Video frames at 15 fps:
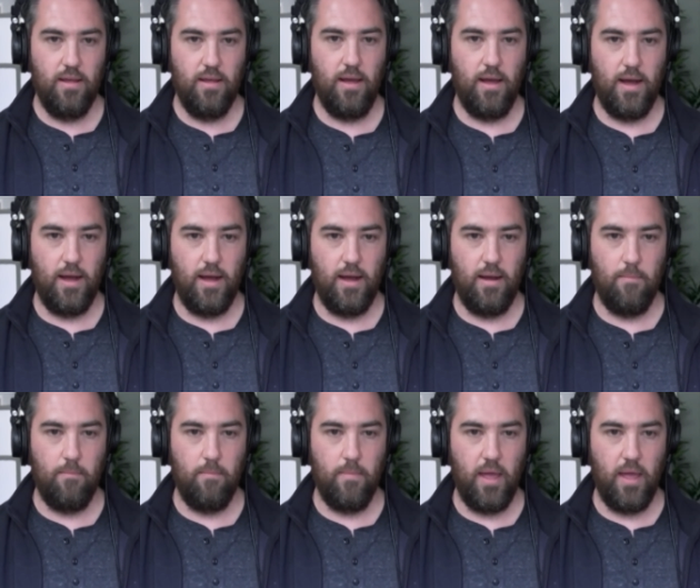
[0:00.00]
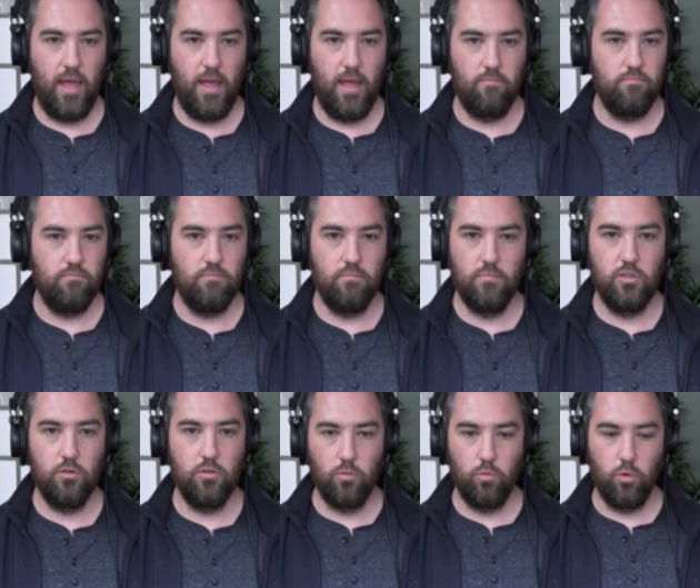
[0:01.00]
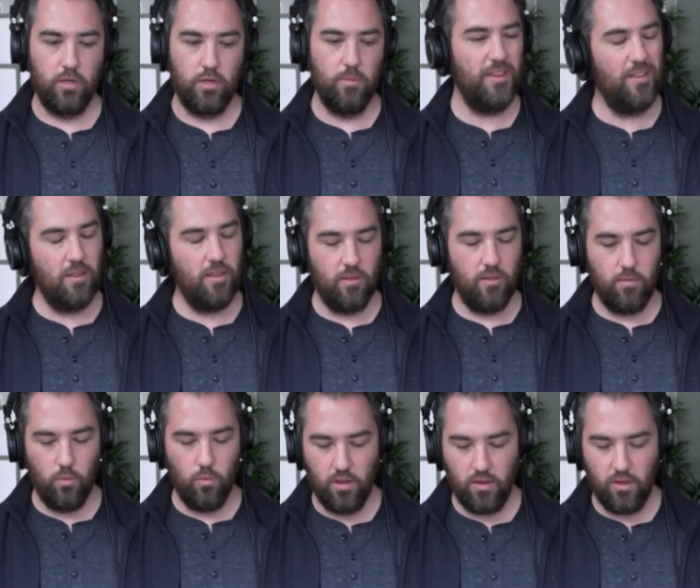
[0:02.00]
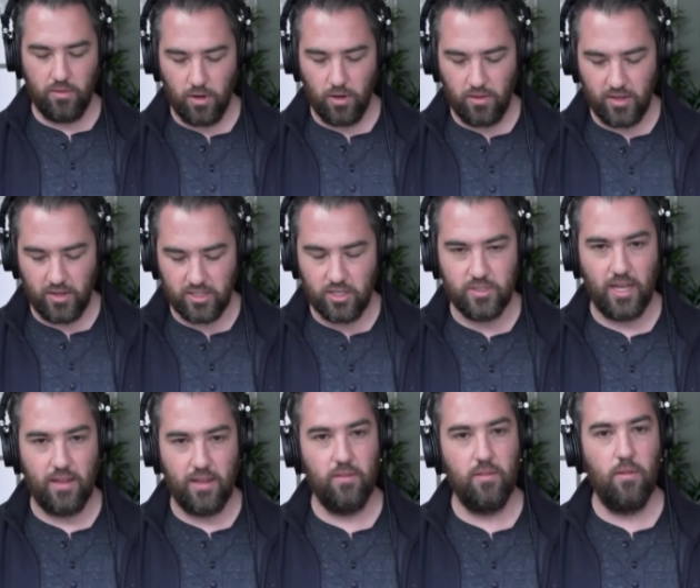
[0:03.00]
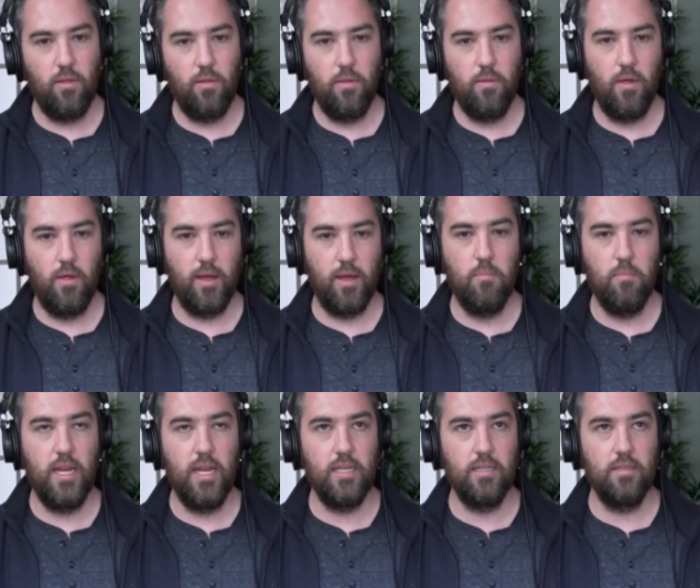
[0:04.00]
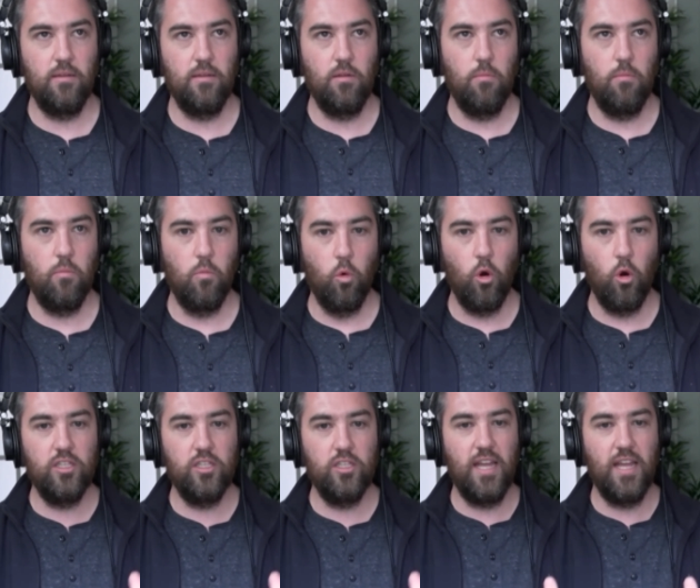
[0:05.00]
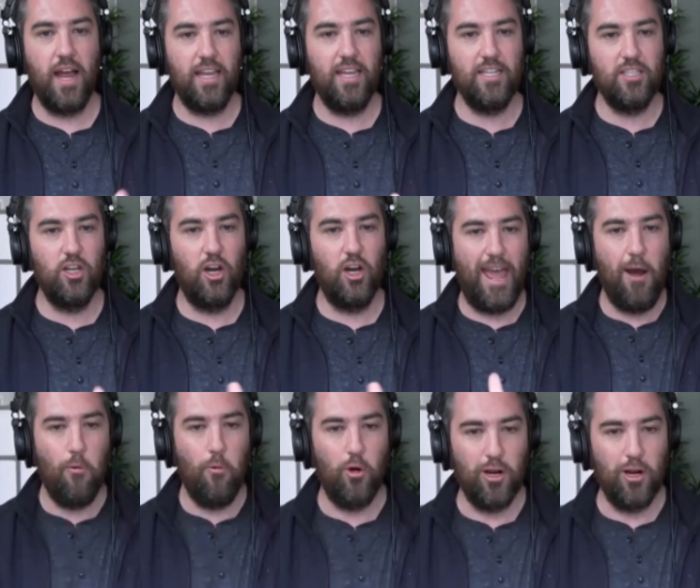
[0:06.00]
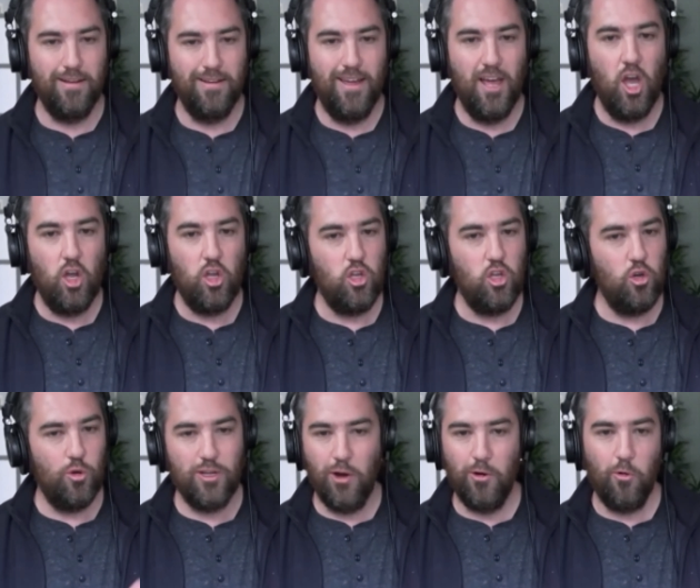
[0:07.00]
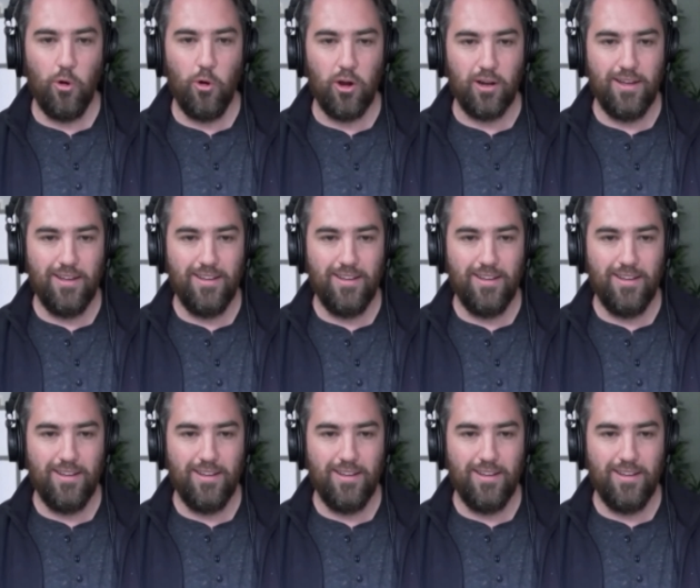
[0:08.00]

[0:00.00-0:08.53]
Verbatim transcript: um, and do good work? But one of the one of the things too is that like meeting work did not get done at work. You would go to work,